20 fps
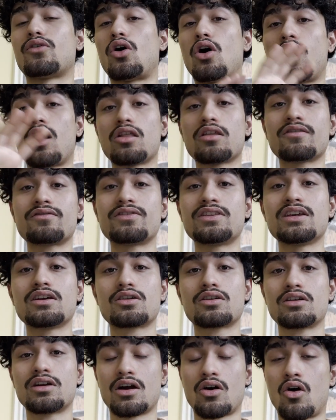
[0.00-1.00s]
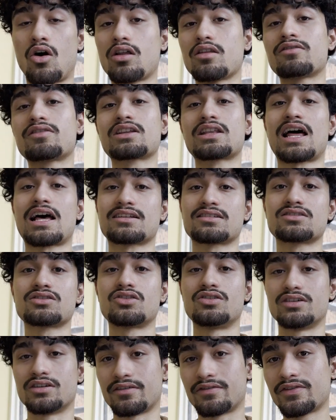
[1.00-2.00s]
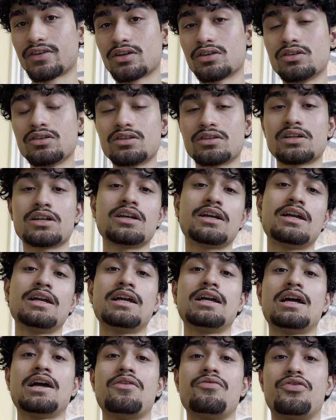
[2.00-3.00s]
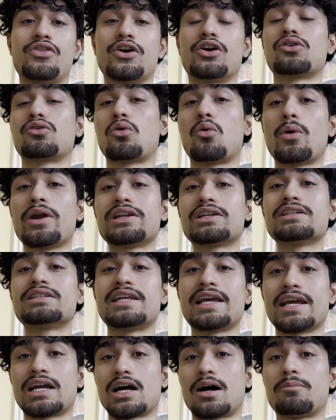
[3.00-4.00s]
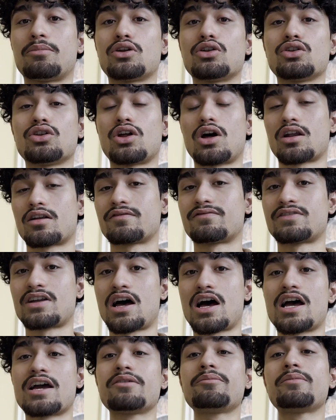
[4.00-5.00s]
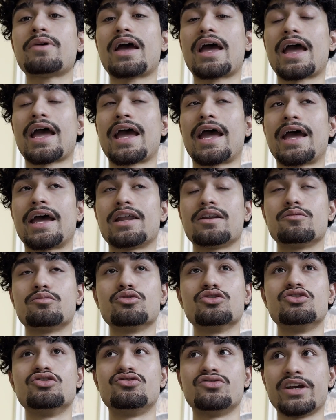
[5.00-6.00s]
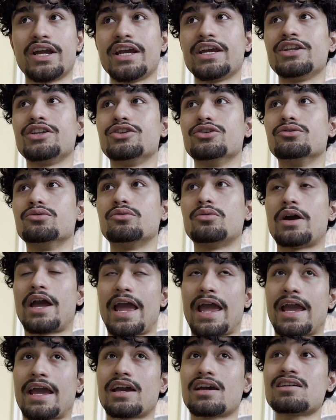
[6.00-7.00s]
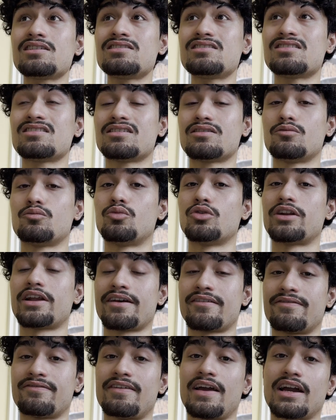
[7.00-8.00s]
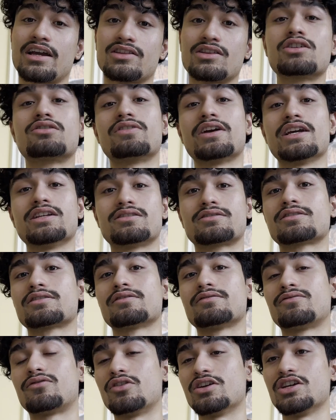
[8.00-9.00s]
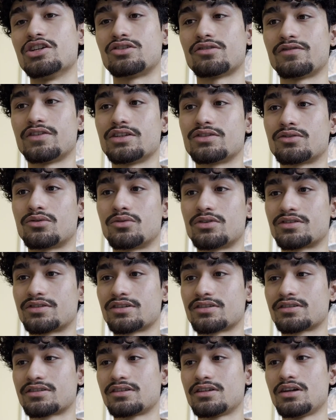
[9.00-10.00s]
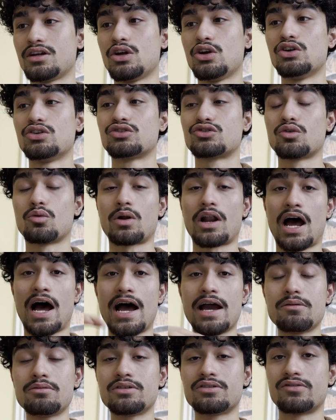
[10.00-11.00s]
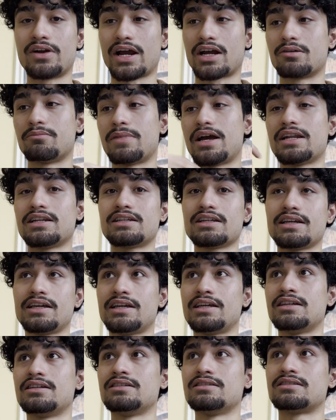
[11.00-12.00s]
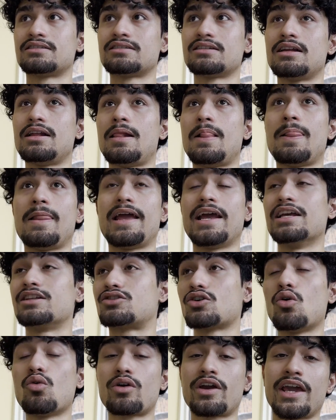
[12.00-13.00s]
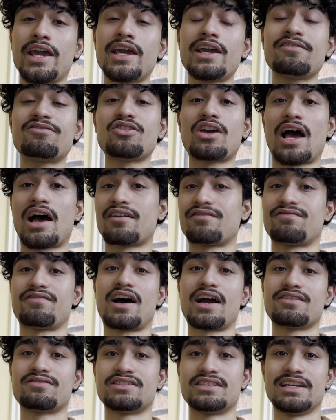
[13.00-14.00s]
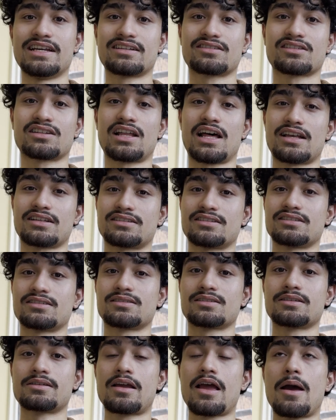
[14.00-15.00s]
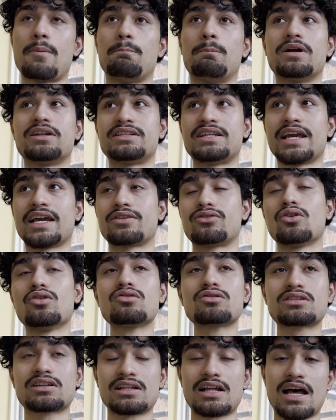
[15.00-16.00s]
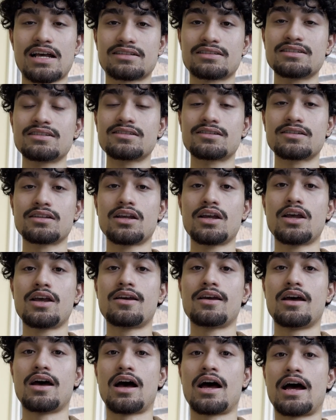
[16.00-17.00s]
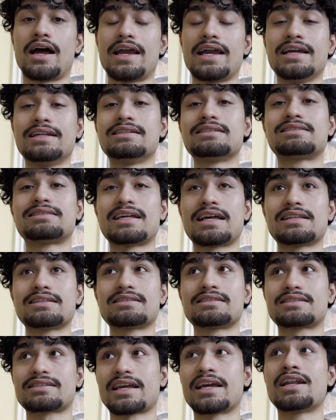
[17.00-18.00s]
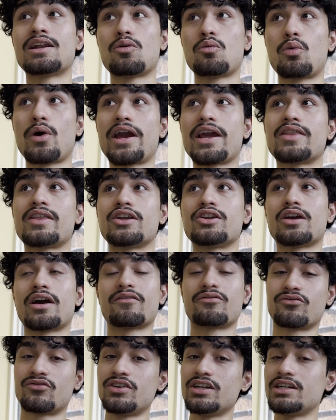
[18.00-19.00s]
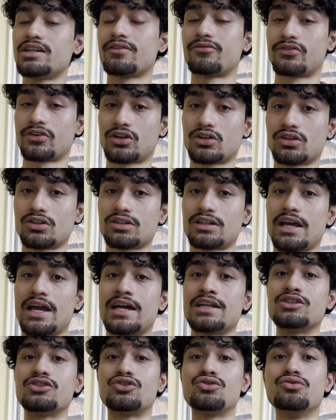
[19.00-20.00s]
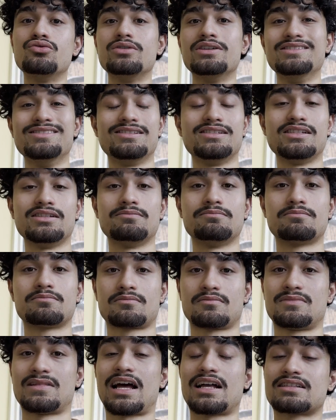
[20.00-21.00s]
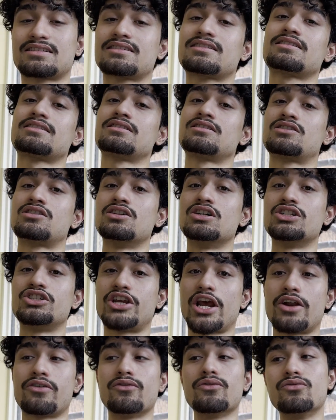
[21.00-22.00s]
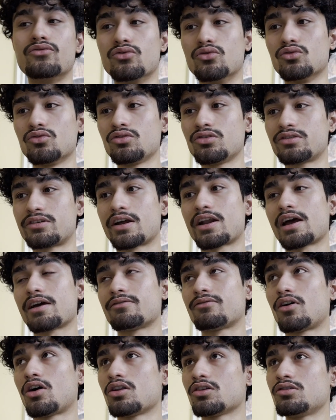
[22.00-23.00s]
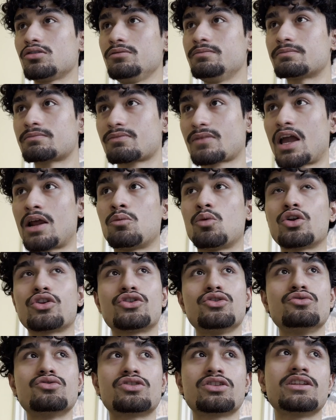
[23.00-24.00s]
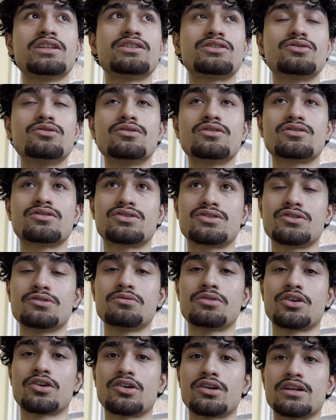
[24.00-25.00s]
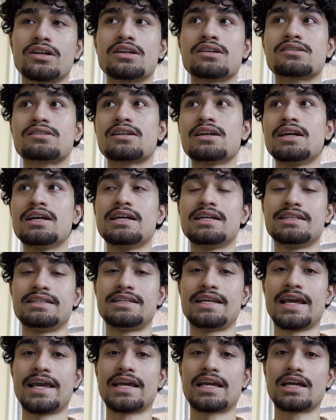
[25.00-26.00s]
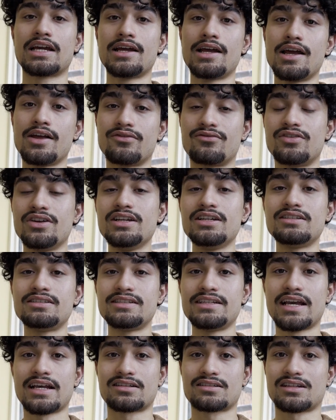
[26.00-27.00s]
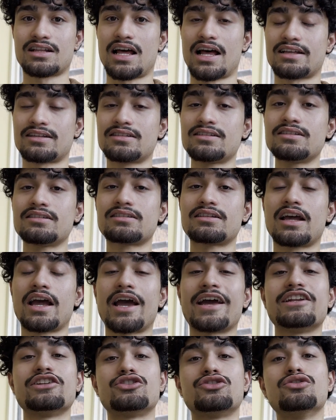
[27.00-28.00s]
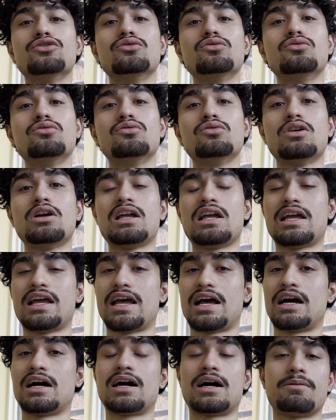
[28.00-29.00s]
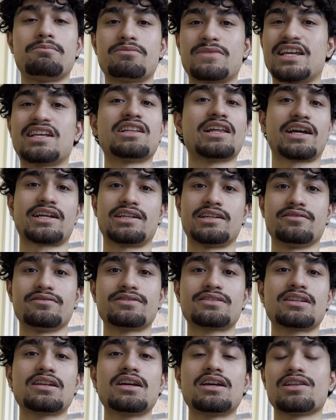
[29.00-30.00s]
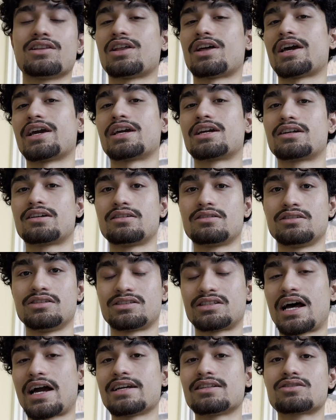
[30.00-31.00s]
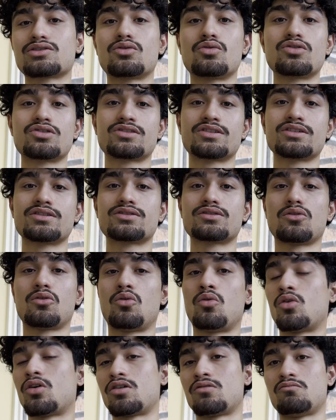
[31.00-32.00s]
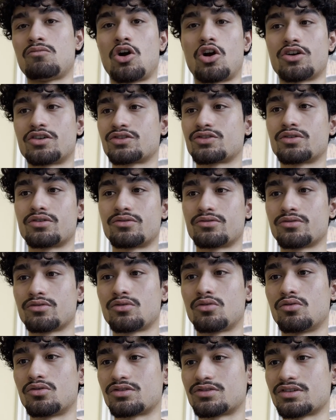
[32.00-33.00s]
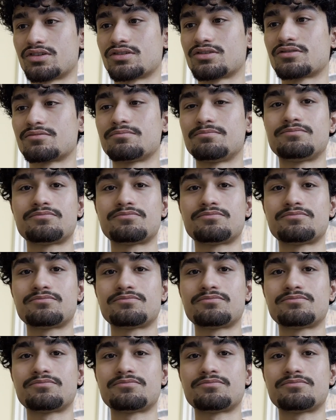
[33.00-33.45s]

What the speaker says: all of the classes are difficult, they're going to take up a lot of time and would drain you and would affect the grades for each of these courses. So what I would recommend is, it's okay if you have 5 CS classes, but take those classes in a way that you have 3 difficult and 2 easy. That's the general rule that I follow. And what usually students do here is take 3 CS classes and 2 electives, like science courses or arts courses.